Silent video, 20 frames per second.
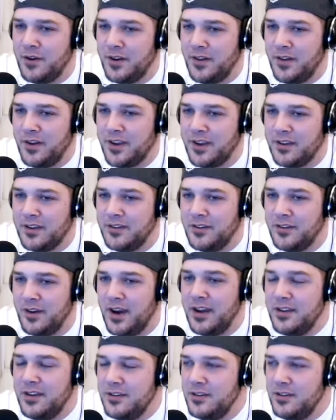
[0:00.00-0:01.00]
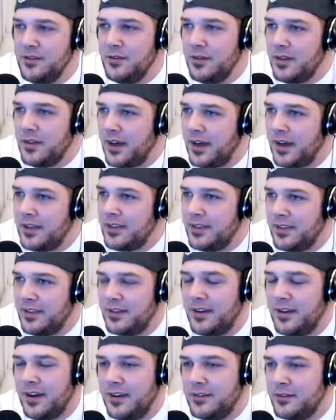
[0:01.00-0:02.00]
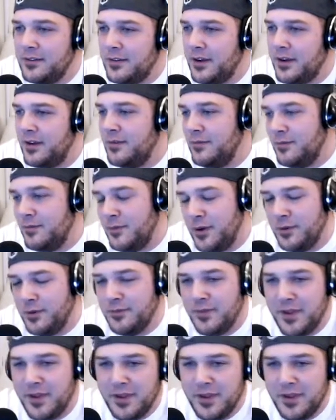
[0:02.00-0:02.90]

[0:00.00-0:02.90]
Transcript: to like it too. I do. Okay, well...